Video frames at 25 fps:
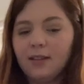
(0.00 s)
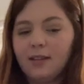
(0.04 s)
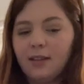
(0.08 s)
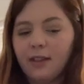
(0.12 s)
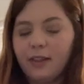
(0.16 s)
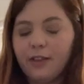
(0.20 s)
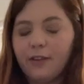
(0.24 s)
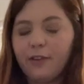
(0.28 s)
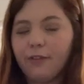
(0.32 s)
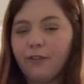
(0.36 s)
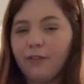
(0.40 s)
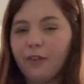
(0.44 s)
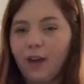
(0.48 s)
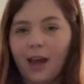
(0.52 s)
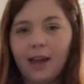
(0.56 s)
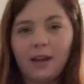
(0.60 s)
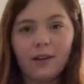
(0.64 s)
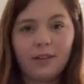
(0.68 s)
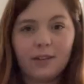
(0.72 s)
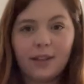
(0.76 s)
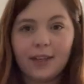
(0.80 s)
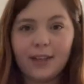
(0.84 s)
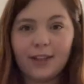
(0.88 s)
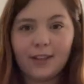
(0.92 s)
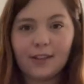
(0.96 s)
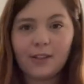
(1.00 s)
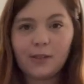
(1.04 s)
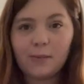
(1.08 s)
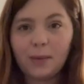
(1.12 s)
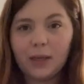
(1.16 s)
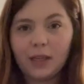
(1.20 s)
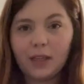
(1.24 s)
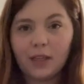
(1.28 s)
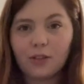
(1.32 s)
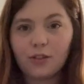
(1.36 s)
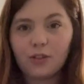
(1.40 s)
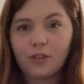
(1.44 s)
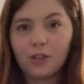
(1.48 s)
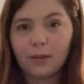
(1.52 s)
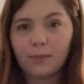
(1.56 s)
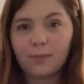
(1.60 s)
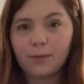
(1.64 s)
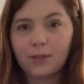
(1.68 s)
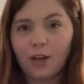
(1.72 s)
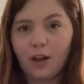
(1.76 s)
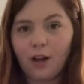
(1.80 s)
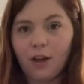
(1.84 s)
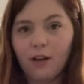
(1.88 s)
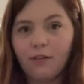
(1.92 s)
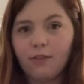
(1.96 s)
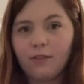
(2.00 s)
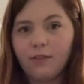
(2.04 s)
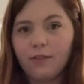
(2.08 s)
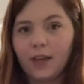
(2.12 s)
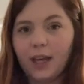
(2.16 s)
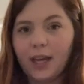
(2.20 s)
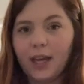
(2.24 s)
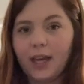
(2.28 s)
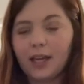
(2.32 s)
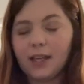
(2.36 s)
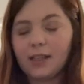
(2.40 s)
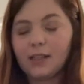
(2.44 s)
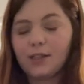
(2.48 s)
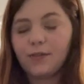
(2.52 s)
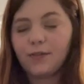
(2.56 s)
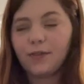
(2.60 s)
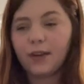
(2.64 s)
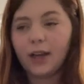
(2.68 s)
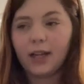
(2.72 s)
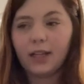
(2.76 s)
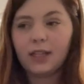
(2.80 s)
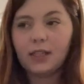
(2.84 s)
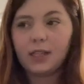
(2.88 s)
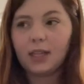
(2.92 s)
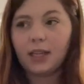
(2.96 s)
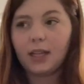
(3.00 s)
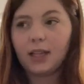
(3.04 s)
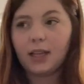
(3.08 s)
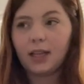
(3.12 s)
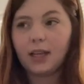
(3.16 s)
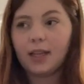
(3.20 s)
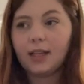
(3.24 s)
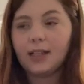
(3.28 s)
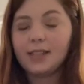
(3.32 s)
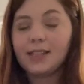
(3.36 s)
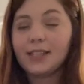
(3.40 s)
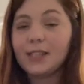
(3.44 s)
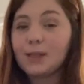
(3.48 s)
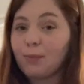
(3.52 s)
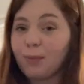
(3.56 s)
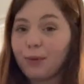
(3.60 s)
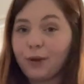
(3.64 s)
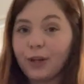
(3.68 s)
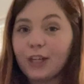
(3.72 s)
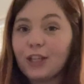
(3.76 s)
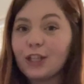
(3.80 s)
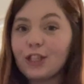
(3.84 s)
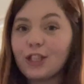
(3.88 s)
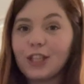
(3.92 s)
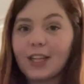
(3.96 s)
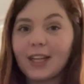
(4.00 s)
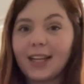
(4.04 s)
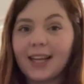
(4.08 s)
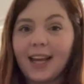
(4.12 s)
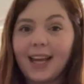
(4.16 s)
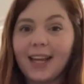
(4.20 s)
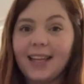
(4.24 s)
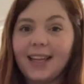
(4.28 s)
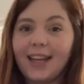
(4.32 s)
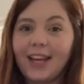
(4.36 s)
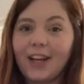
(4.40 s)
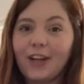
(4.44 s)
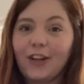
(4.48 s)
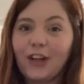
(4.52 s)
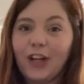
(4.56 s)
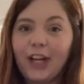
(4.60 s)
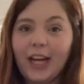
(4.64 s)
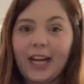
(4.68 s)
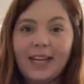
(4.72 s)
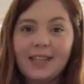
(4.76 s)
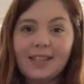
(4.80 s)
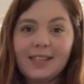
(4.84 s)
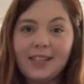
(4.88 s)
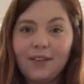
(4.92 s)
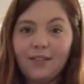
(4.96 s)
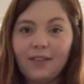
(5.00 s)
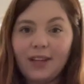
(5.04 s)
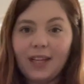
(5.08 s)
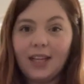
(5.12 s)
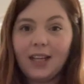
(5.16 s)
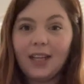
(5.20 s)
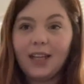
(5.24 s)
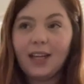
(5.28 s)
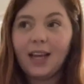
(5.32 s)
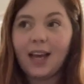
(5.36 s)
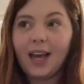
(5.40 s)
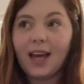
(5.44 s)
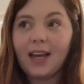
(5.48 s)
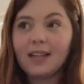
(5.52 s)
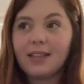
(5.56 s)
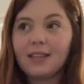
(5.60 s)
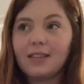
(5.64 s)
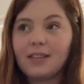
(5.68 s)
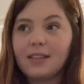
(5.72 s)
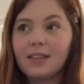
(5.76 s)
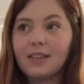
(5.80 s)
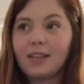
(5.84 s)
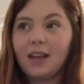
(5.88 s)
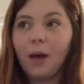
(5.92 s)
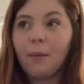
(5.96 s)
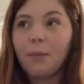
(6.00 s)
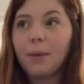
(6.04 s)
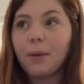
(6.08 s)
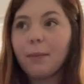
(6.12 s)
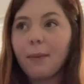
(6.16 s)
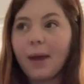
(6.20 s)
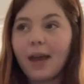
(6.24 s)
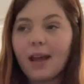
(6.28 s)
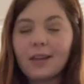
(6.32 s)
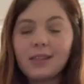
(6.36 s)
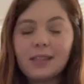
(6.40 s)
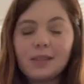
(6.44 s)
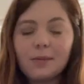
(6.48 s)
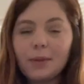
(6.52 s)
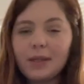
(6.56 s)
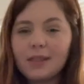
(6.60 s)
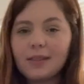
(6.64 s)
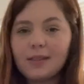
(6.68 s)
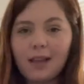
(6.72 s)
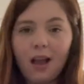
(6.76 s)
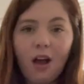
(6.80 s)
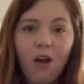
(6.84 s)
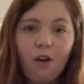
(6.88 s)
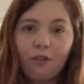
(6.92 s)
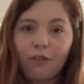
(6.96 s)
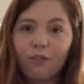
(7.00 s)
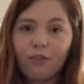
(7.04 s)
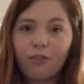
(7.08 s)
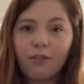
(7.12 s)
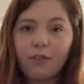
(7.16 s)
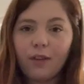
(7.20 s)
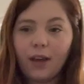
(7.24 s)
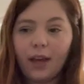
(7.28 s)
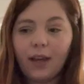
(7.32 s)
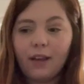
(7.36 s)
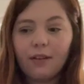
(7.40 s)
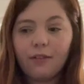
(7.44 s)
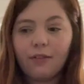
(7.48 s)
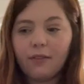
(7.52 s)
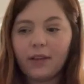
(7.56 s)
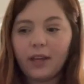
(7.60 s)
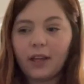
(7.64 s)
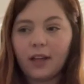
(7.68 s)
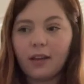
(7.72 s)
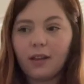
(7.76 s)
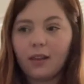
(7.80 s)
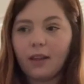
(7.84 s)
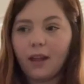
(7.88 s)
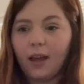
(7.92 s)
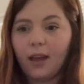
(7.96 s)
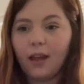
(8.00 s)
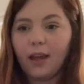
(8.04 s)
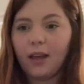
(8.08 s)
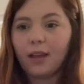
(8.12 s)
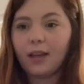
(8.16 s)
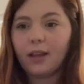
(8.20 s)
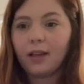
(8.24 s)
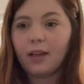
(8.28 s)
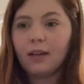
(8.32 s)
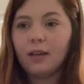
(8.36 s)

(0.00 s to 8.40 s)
the final layers being stripped off and finding that inspiration again, that creativity, and coming back to myself. I feel like